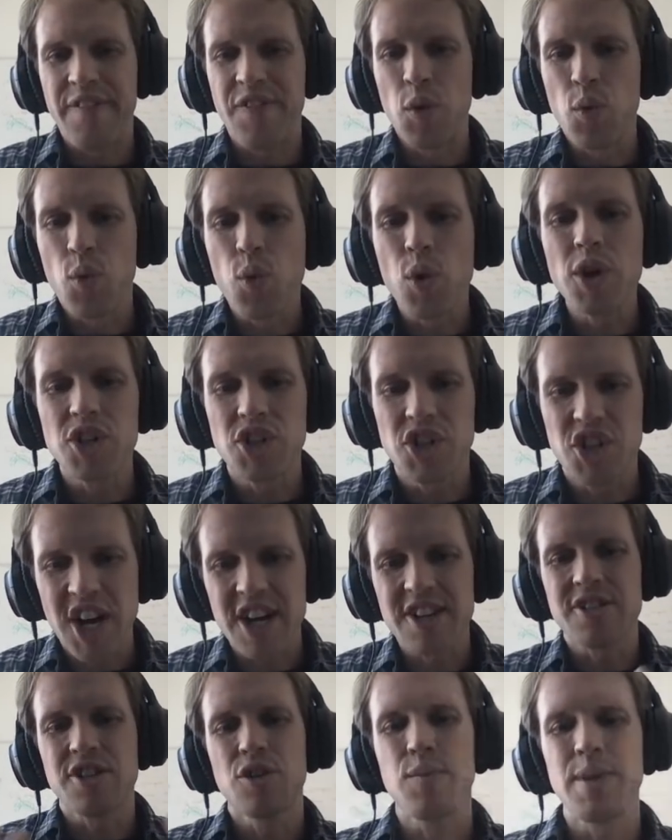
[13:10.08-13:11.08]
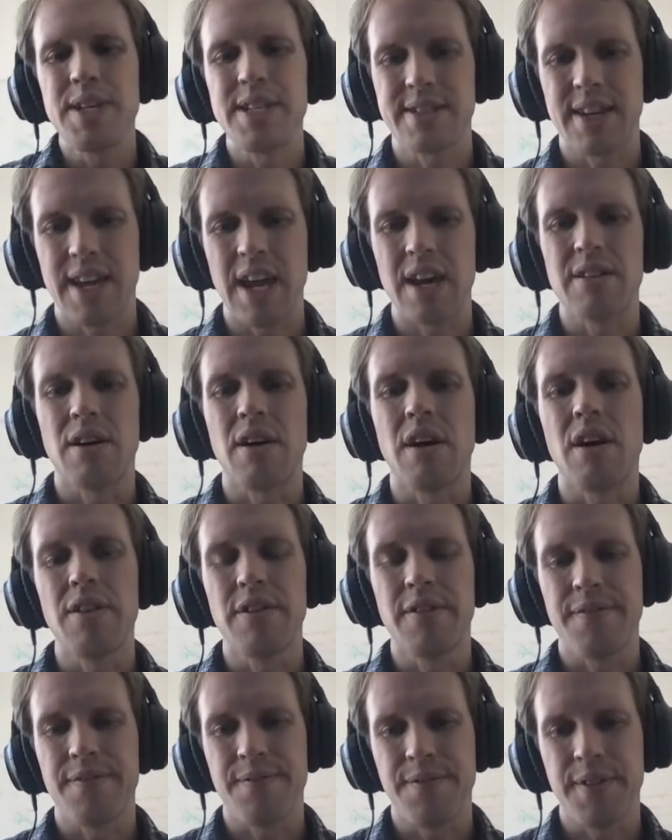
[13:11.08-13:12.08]
were just to rescale all
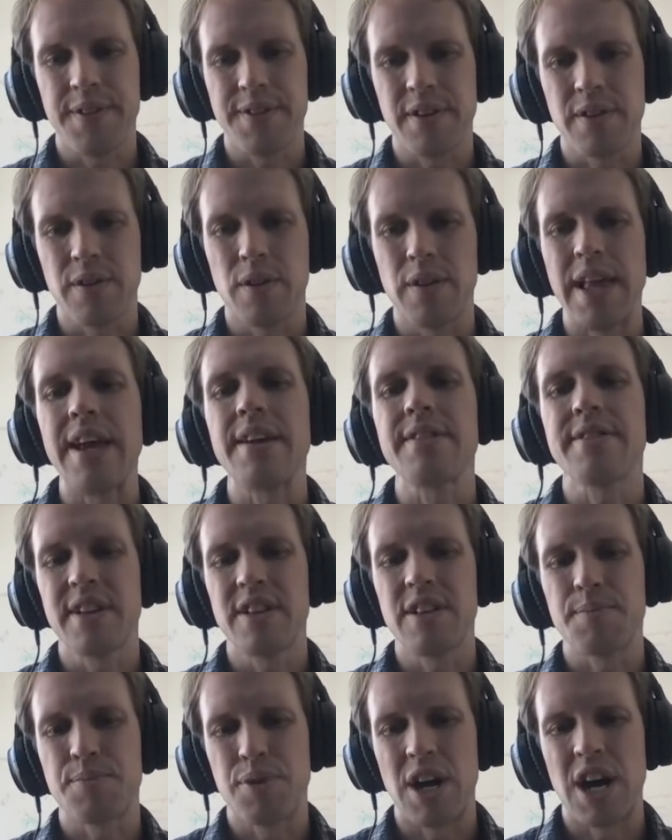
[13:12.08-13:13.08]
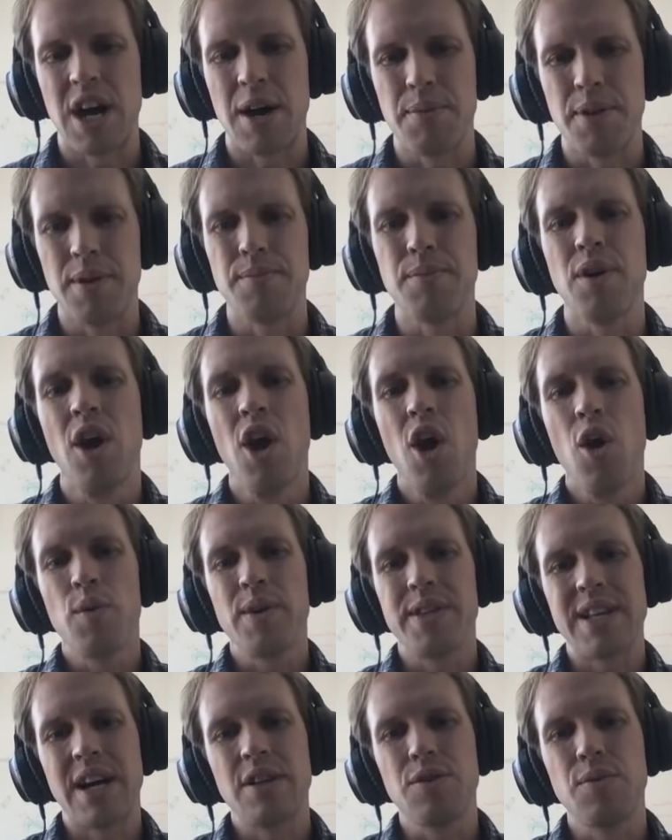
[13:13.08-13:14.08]
the physical length scale of the problem
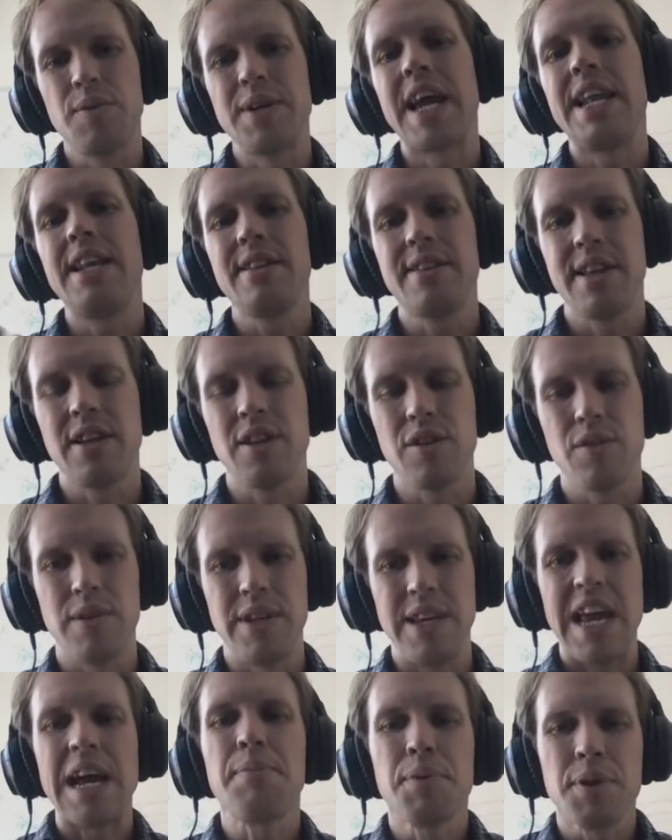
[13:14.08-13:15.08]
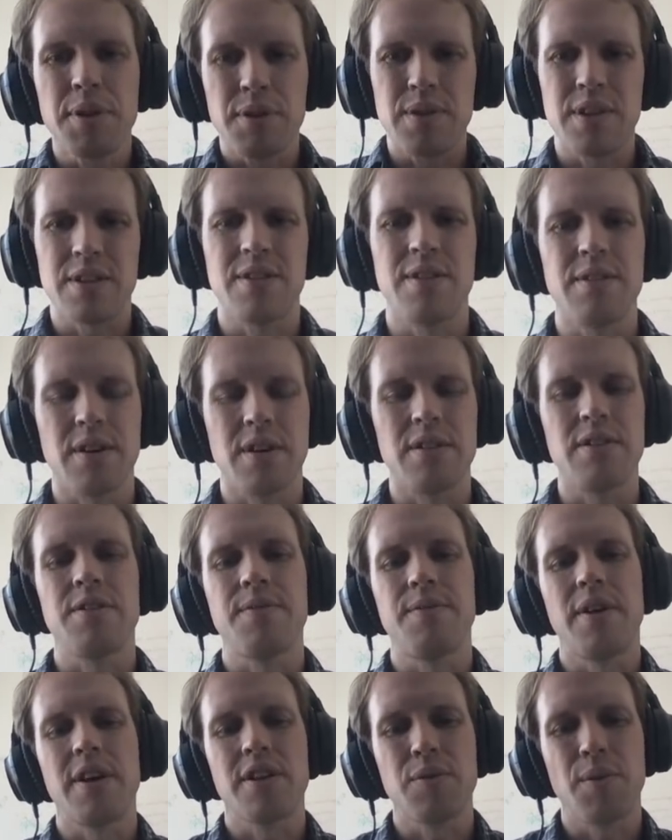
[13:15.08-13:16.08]
without doing anything to the amplitude of these
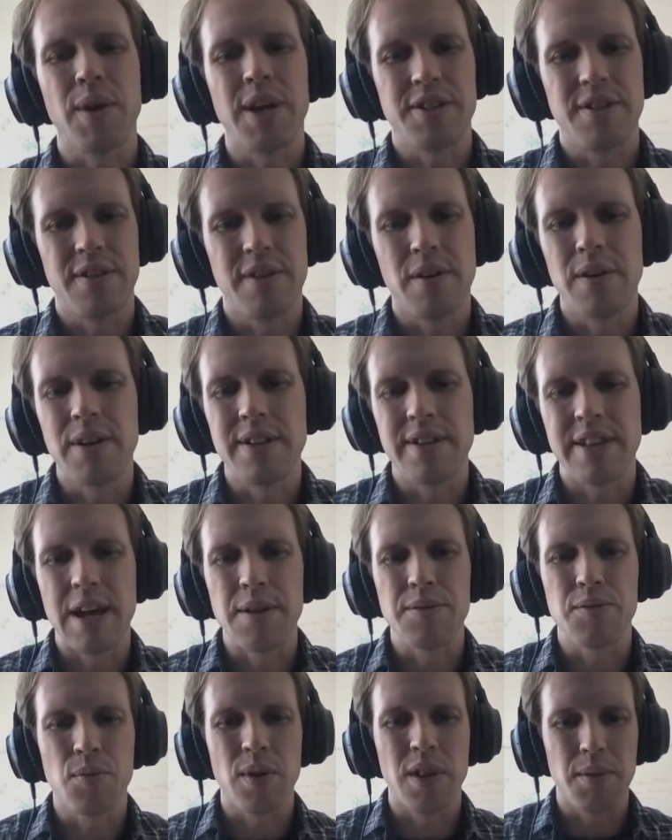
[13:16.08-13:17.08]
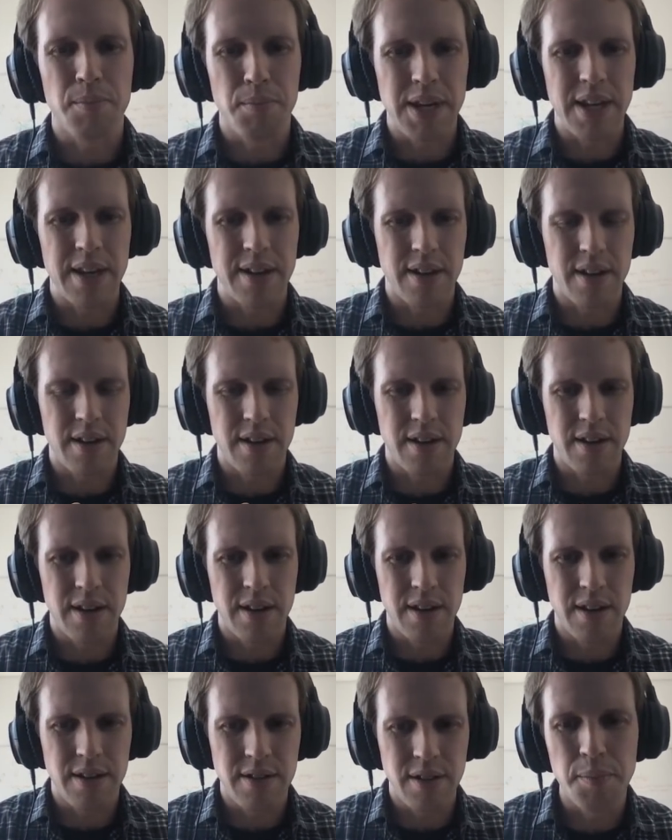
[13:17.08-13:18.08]
fluctuation early times, there'll be
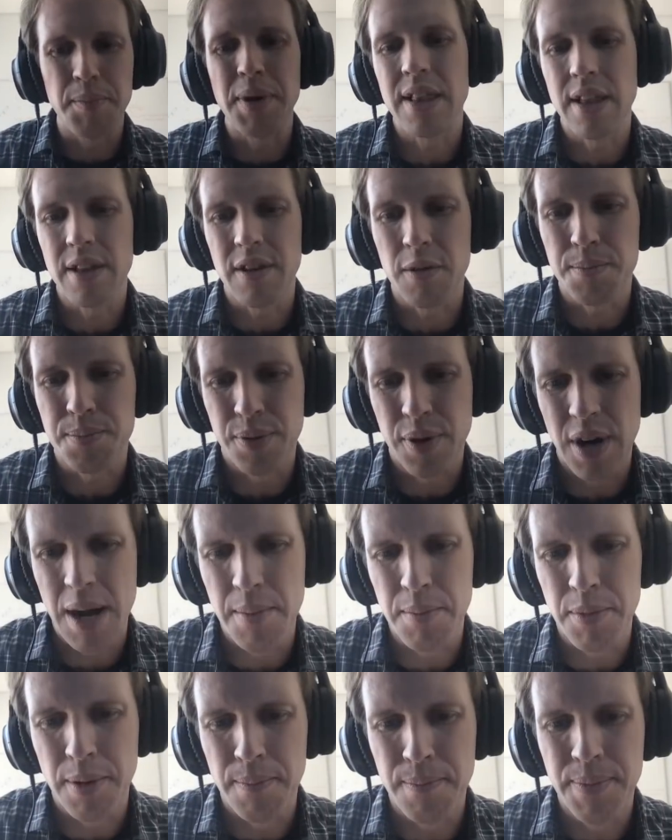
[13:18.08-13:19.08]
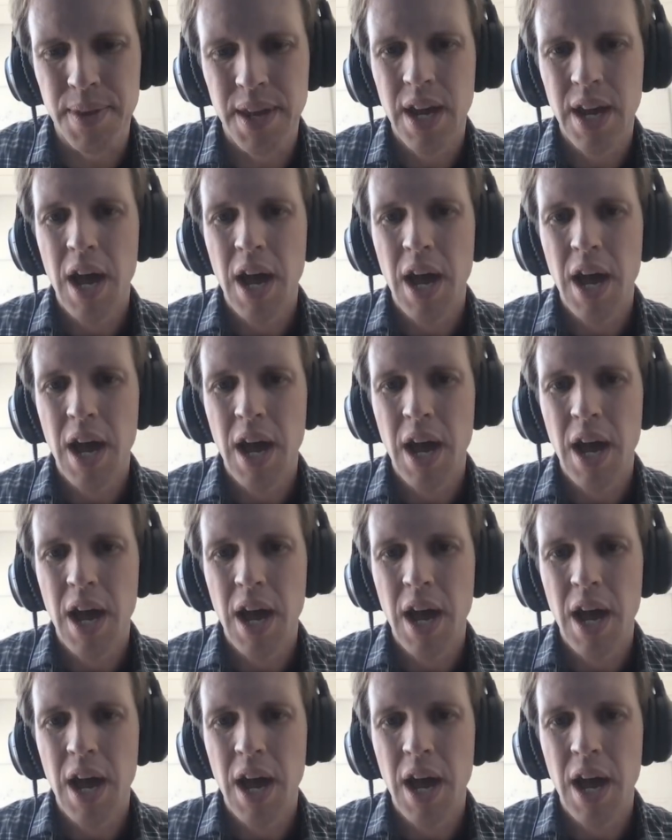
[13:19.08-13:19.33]
a little problem.